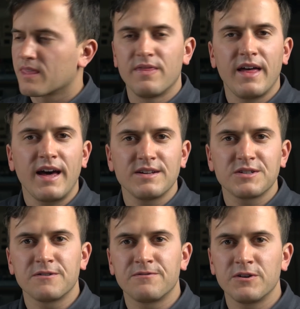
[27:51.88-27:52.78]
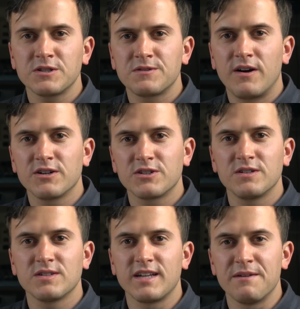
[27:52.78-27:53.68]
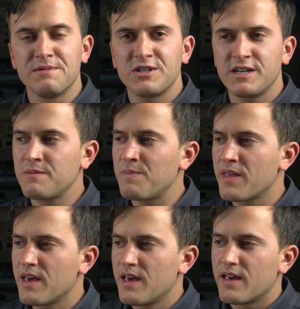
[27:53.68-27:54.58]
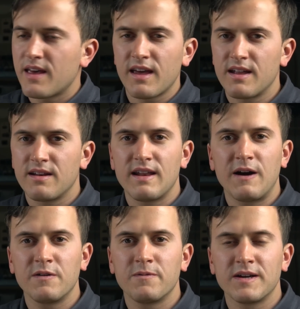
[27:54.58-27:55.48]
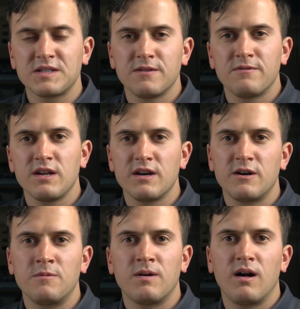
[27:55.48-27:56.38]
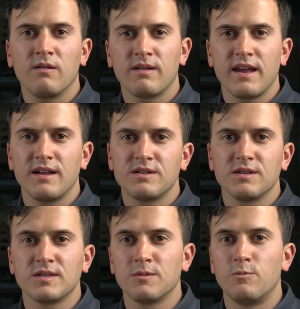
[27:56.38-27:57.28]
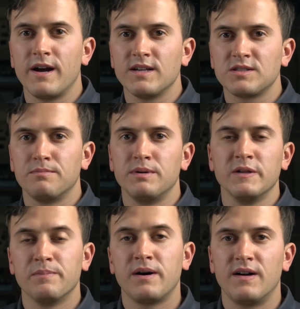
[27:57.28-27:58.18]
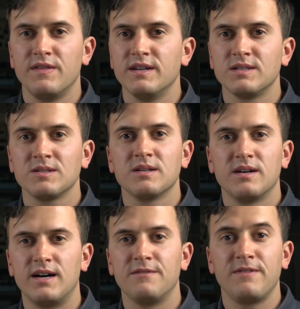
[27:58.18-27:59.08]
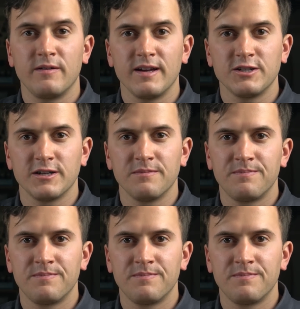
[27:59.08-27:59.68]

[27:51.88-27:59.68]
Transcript: That is our first functional state machine, and now in the rest of the video, I'll get into some ways to build upon this foundation.